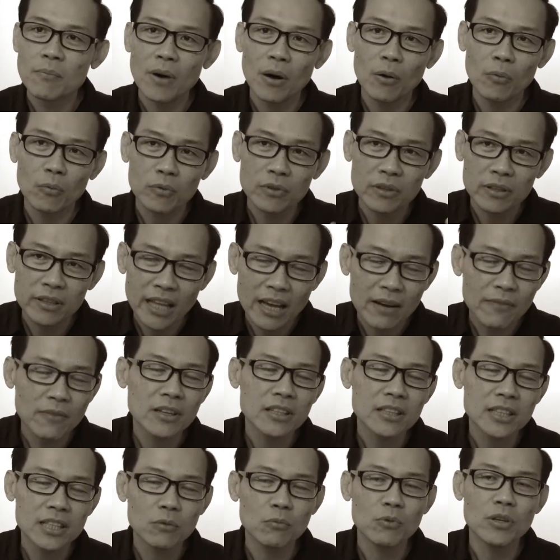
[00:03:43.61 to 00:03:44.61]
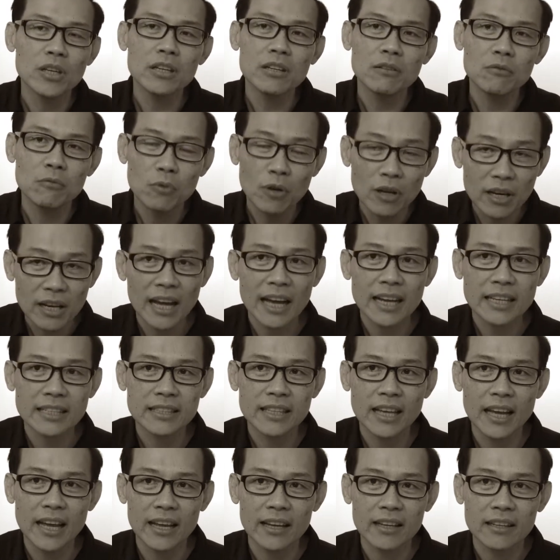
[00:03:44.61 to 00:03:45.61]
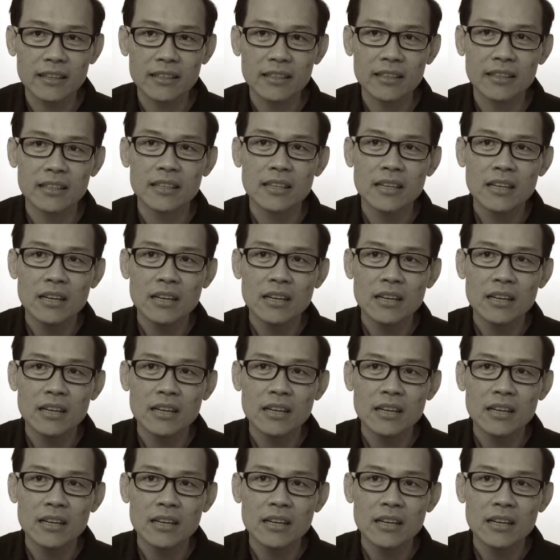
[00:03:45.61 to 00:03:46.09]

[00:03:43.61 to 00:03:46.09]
But never did we realize that